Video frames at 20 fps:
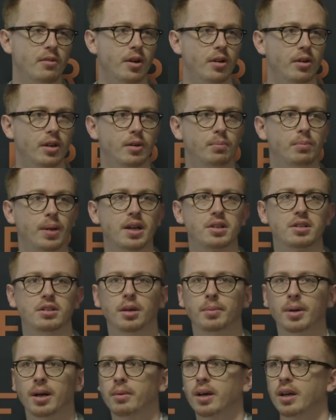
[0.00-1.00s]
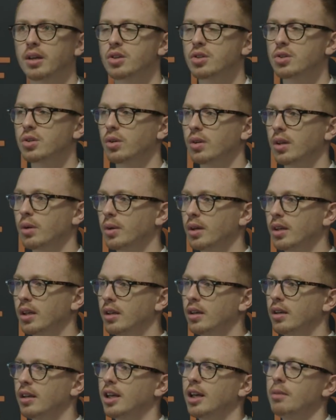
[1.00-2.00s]
very passionate about making sure that we
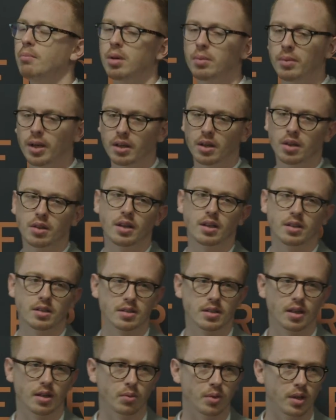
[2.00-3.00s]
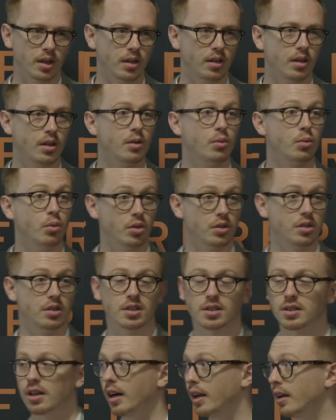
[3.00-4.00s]
can implement the things that we want to
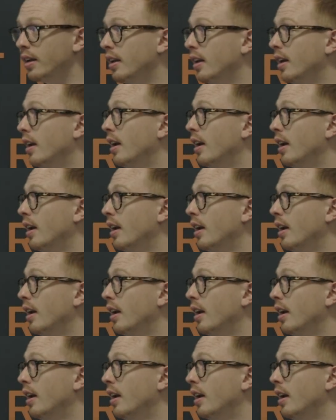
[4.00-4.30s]
design.